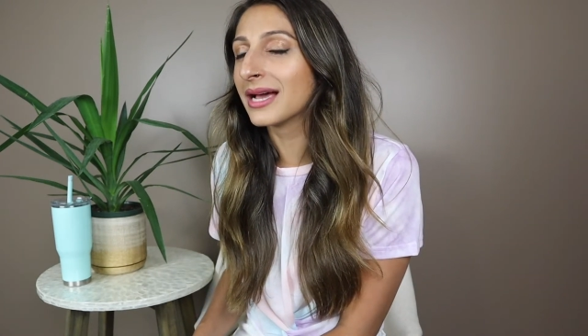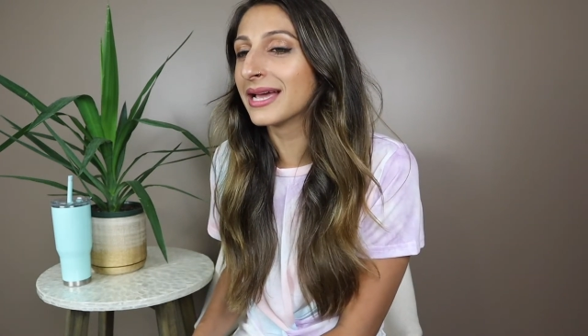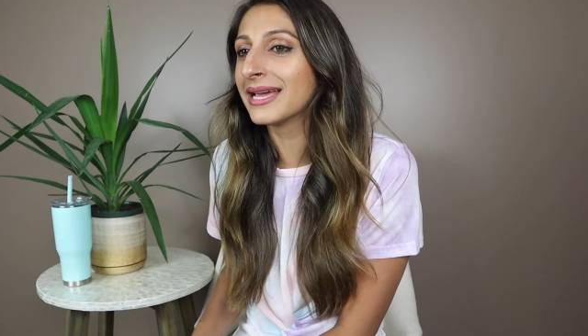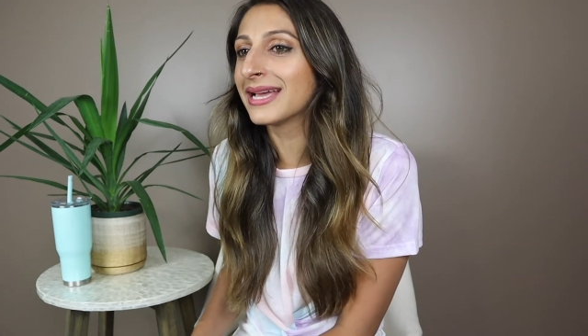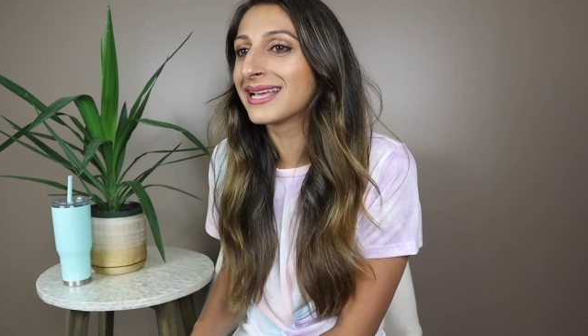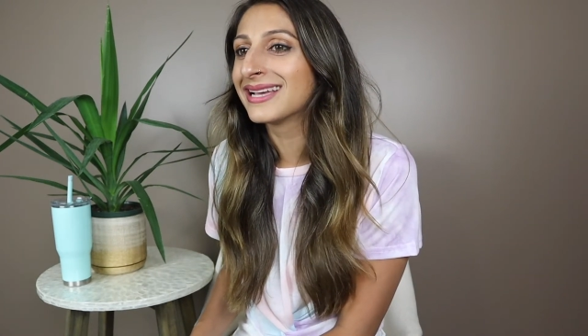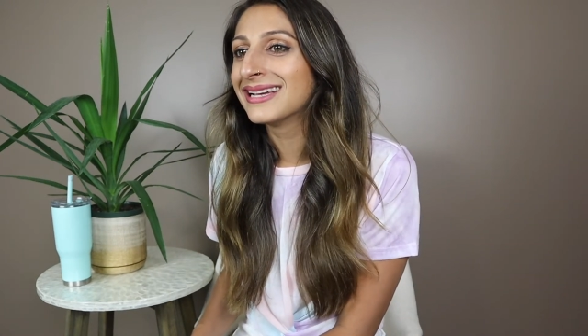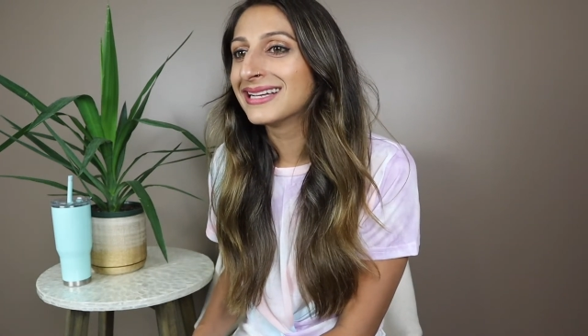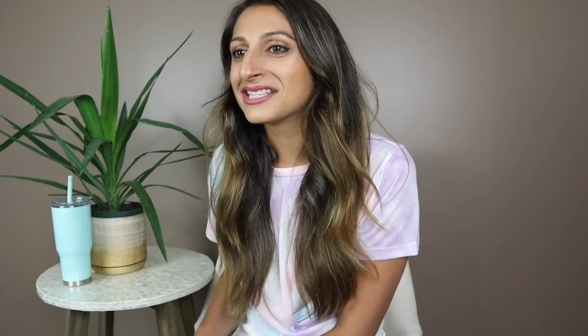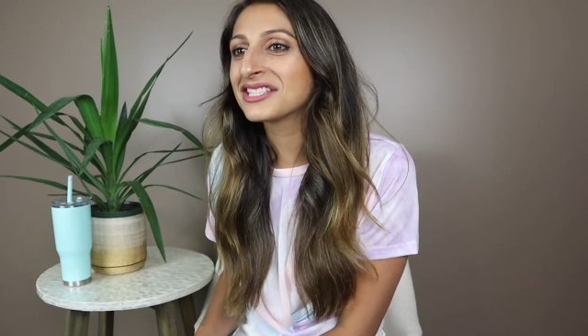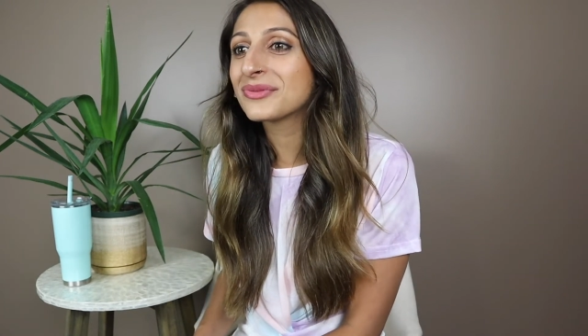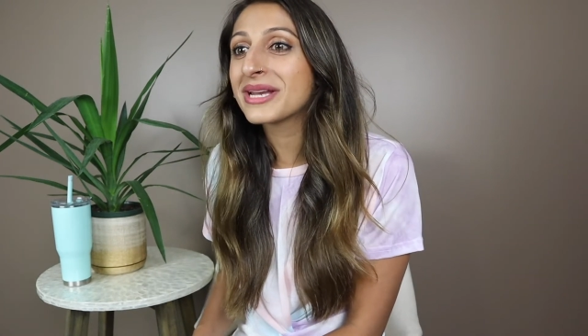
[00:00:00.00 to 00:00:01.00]
like,
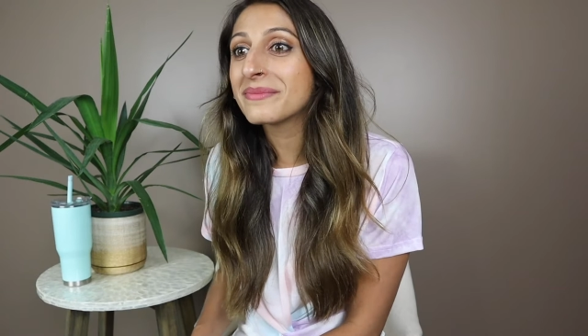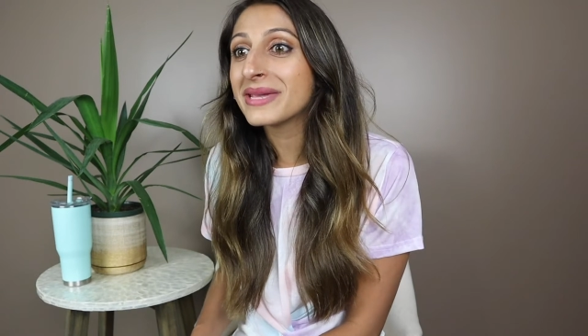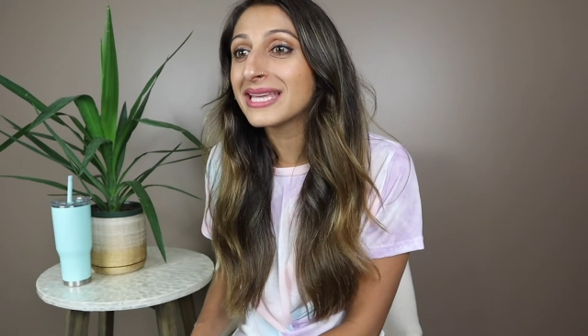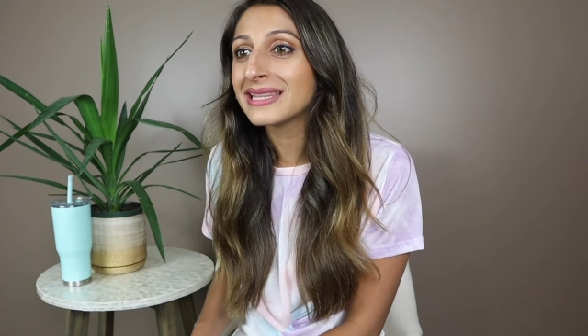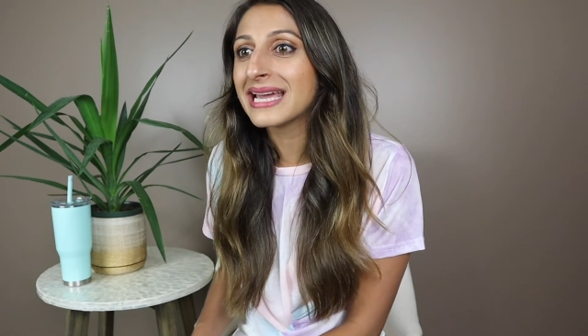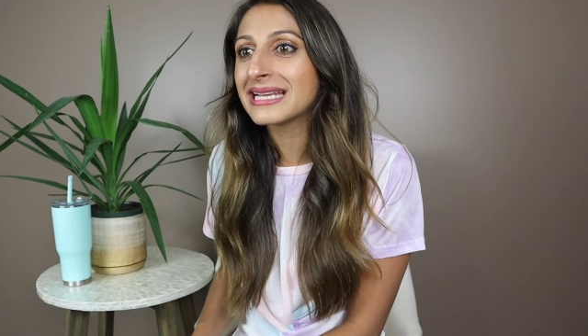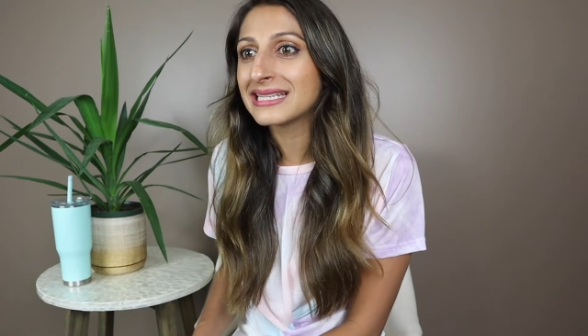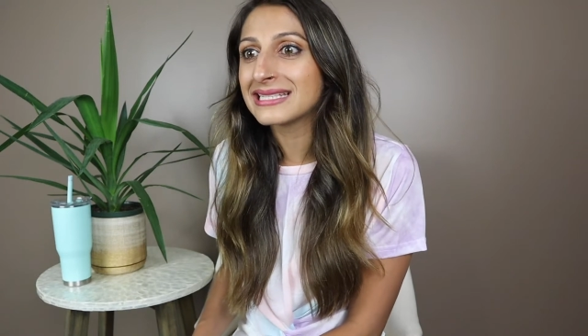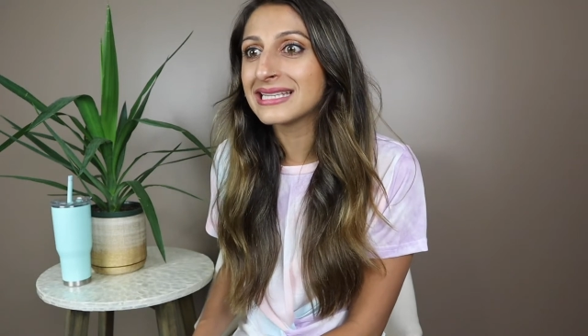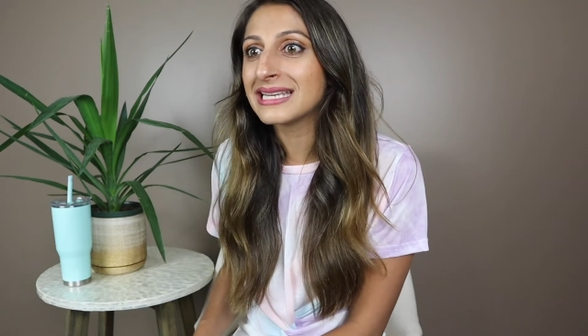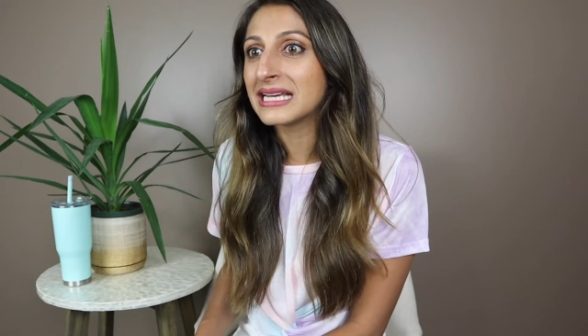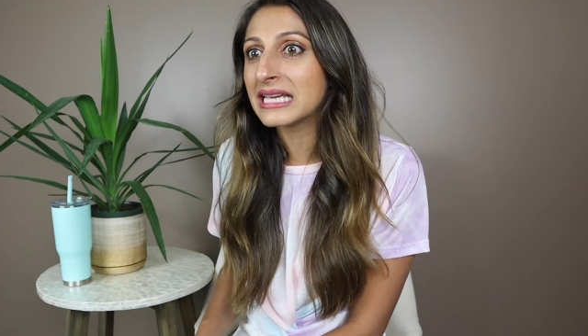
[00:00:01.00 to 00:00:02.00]
uh, just what I mean? Like,
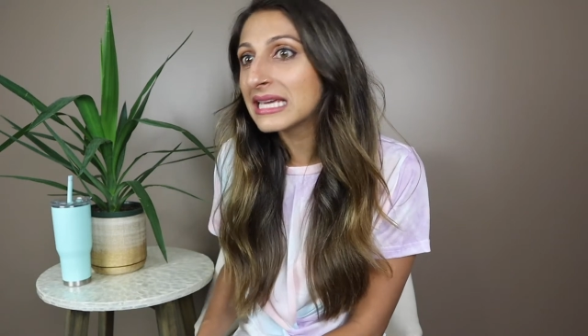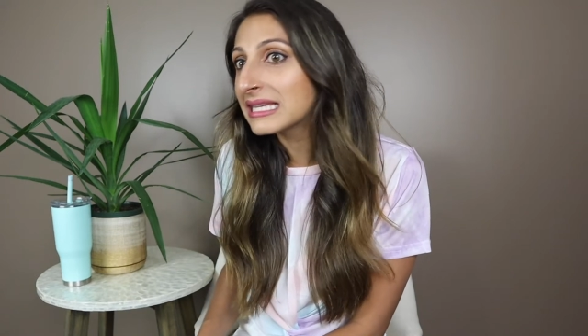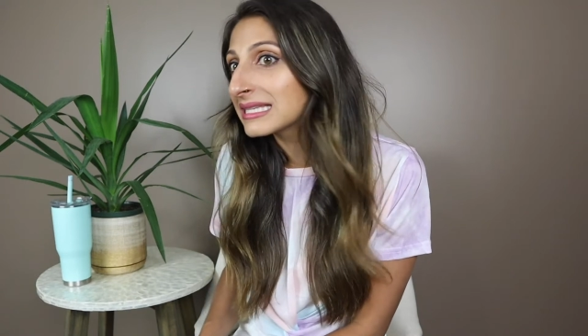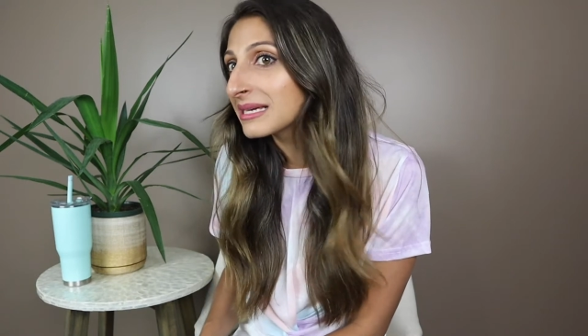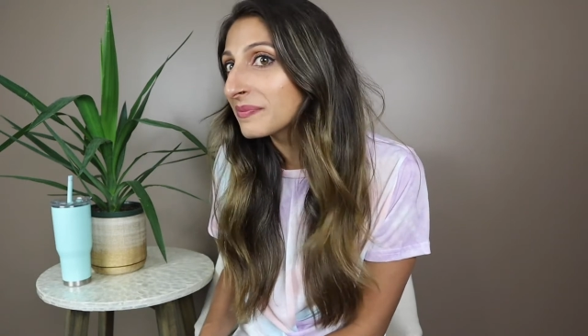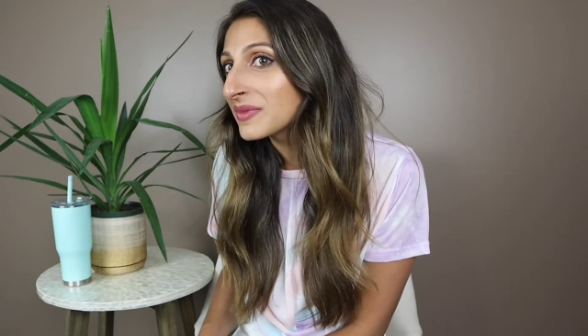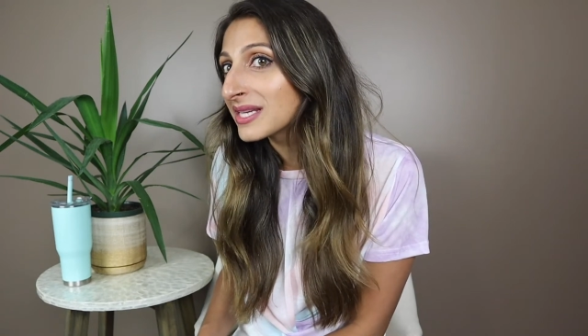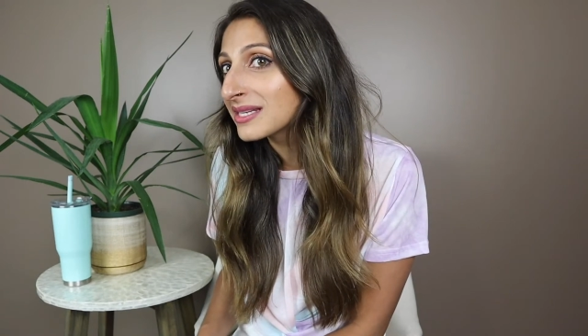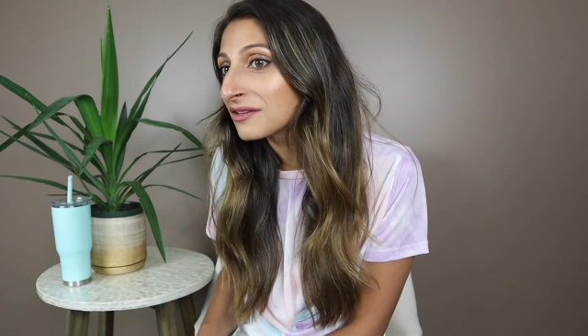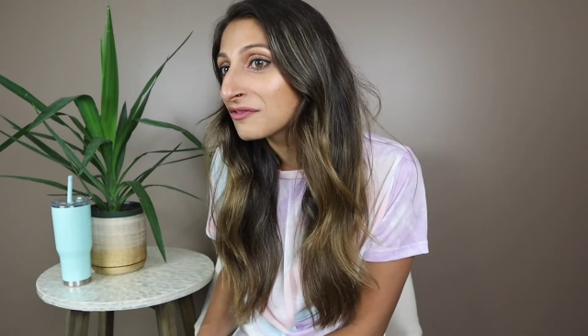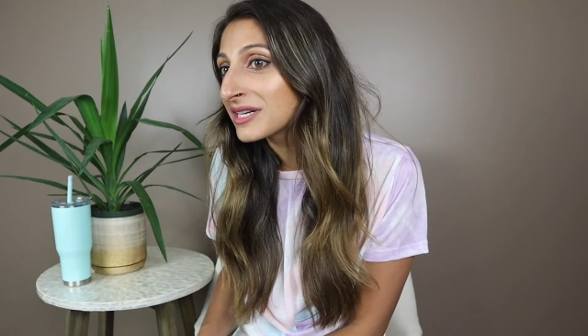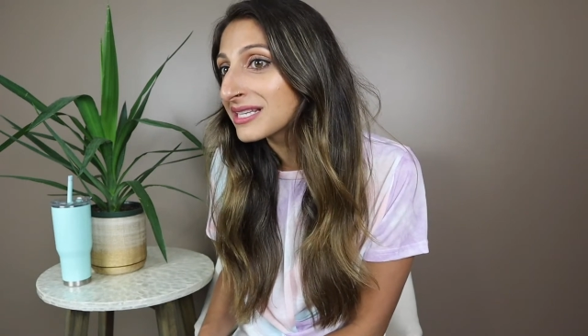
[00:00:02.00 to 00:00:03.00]
does he need to eat
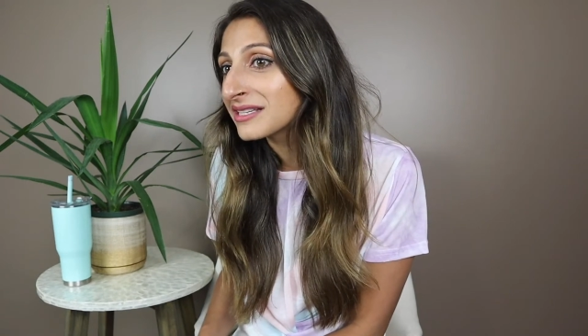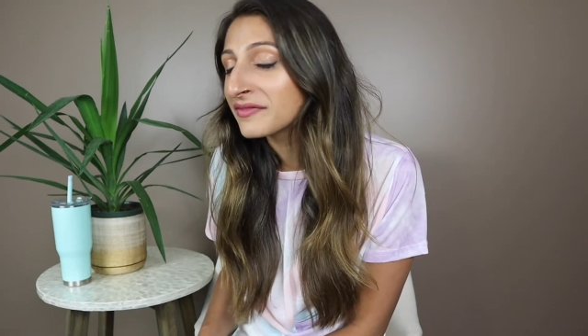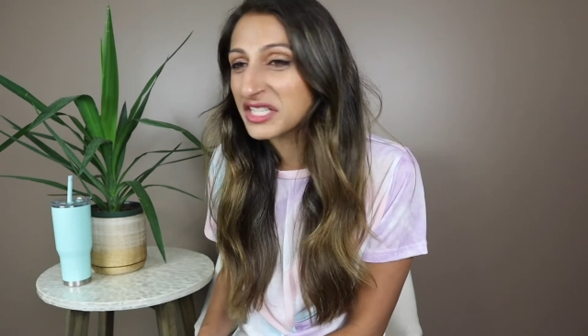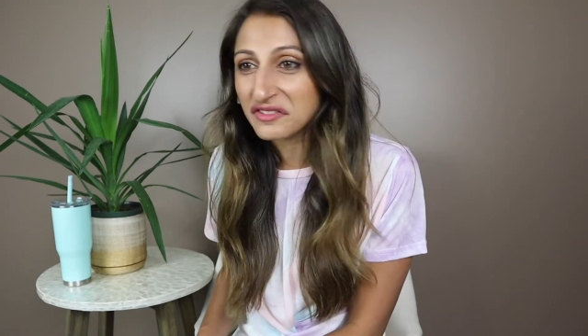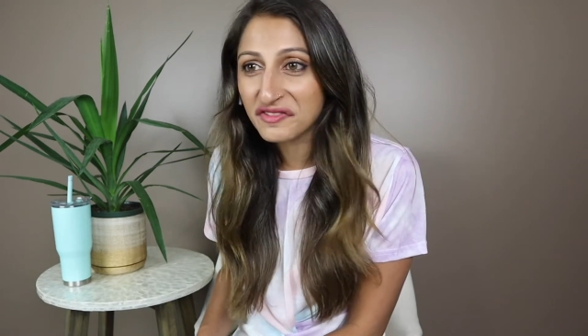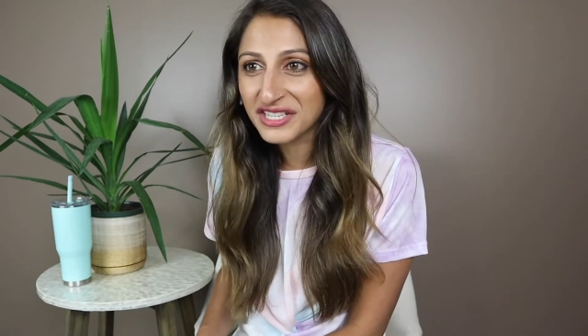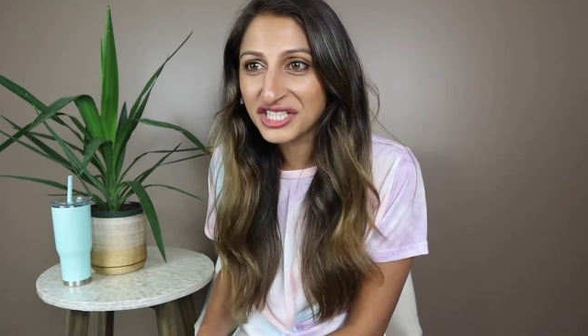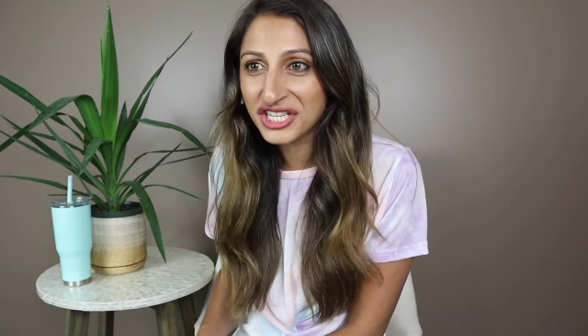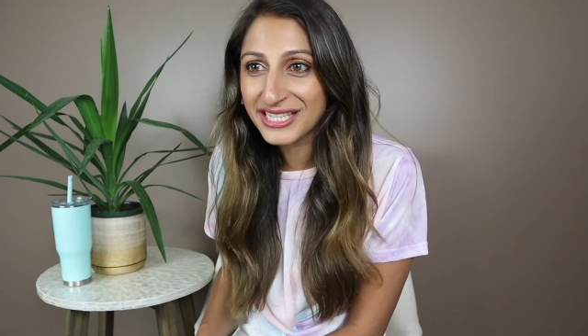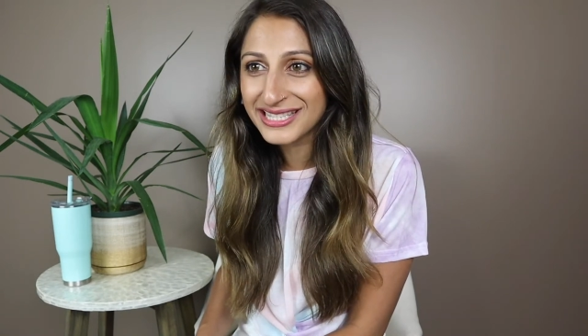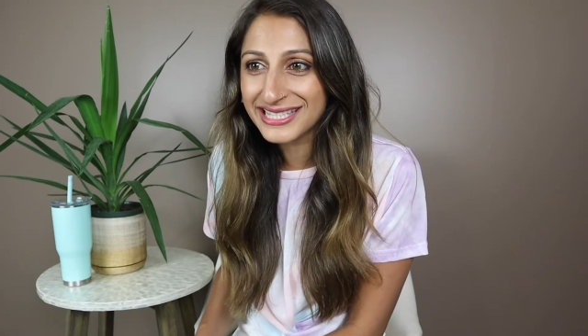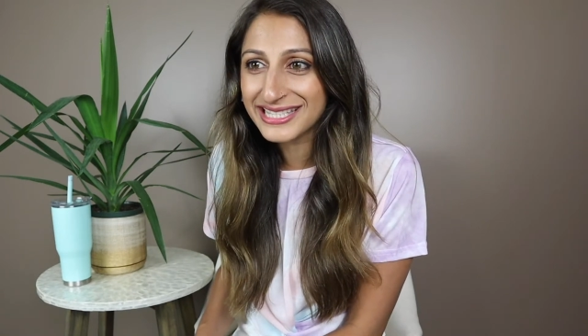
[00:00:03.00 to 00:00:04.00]
something different? Does he have a
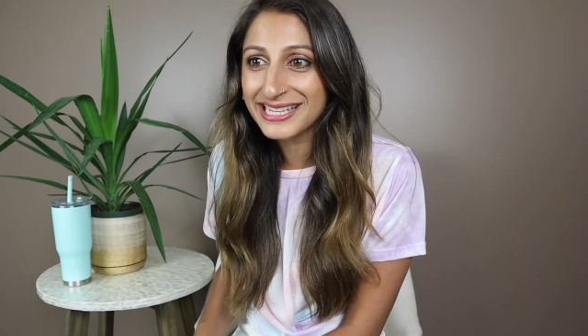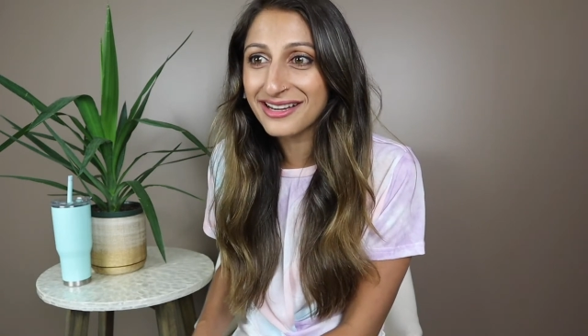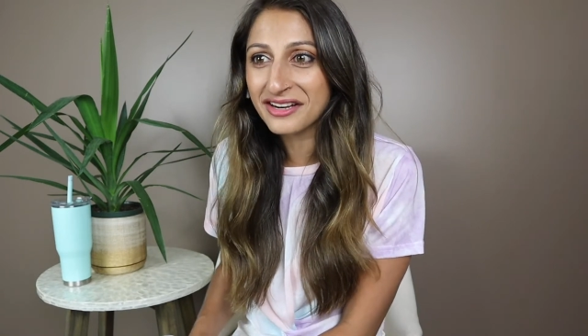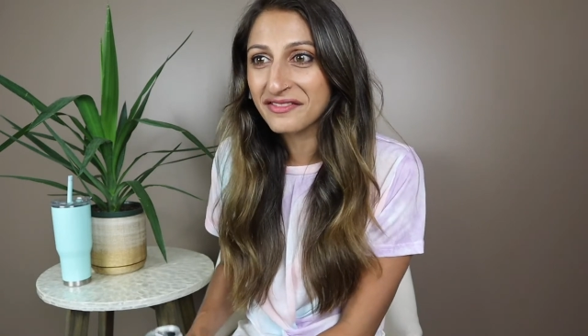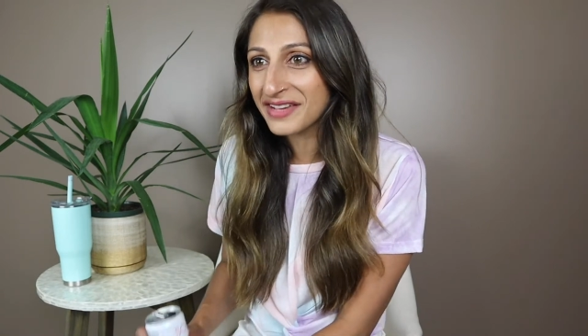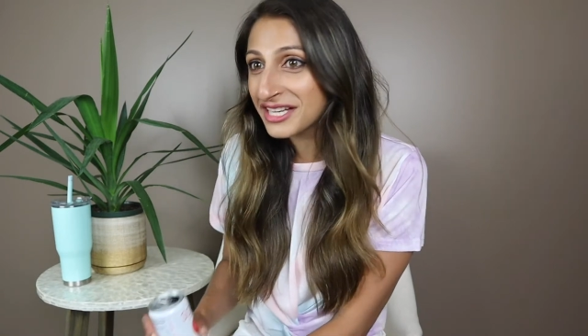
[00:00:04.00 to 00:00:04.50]
deficiency on a